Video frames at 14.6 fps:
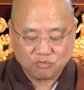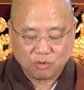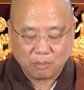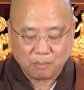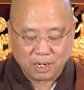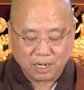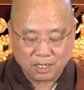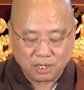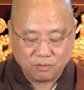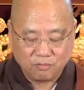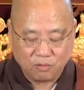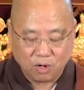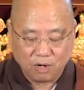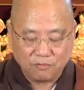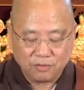from a mind
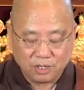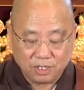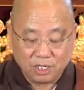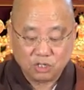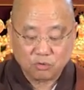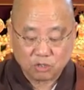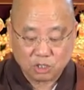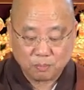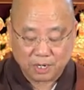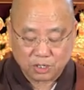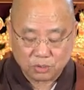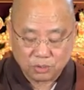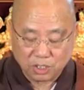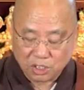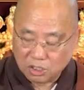involved in
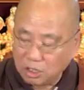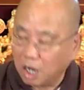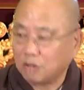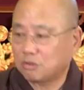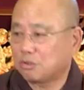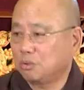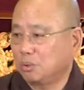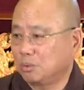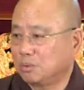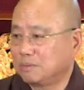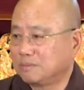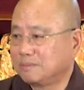introspection is not true.